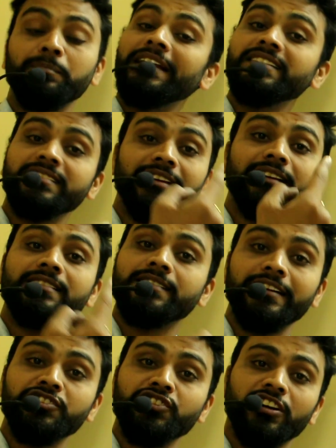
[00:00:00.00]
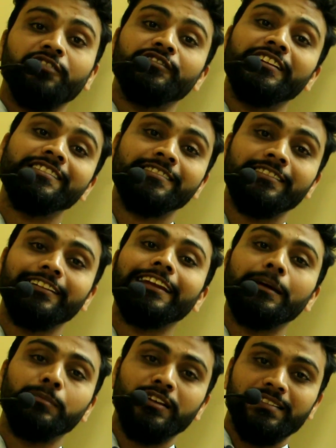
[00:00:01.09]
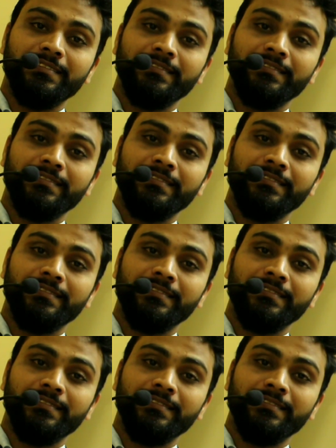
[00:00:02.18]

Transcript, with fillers: Please take screenshot of this table.